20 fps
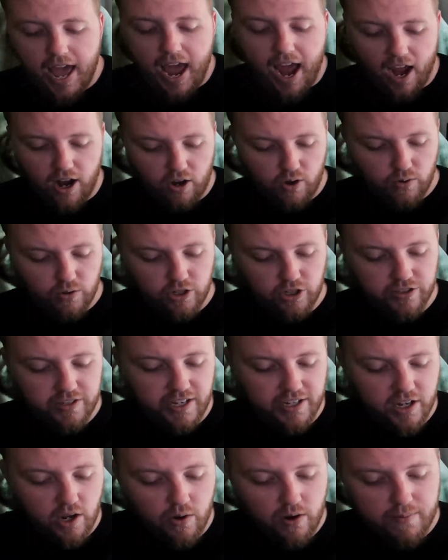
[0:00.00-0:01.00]
How could they
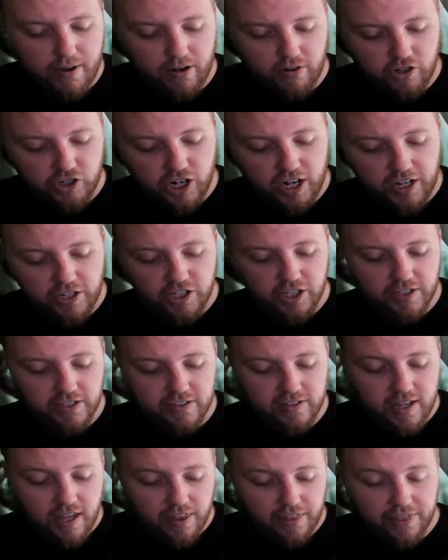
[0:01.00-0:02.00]
go about changing
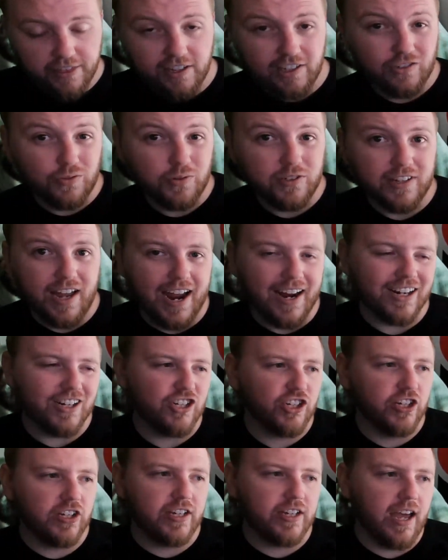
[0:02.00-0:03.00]
this? This was
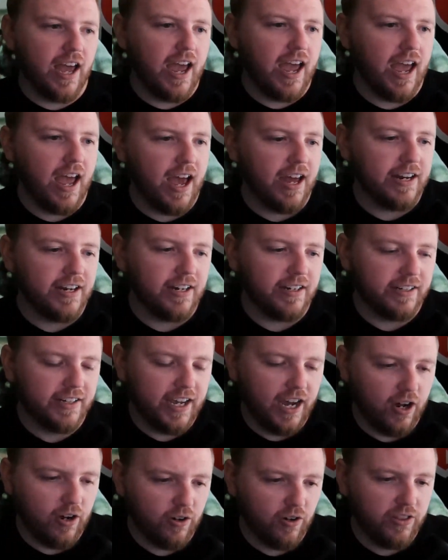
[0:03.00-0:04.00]
actually an
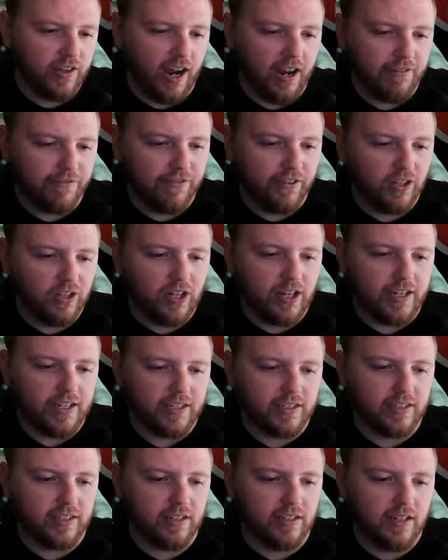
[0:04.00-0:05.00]
encounter that I feel
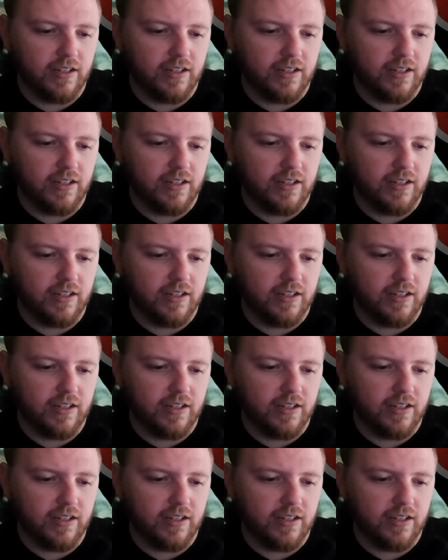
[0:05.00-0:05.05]
like,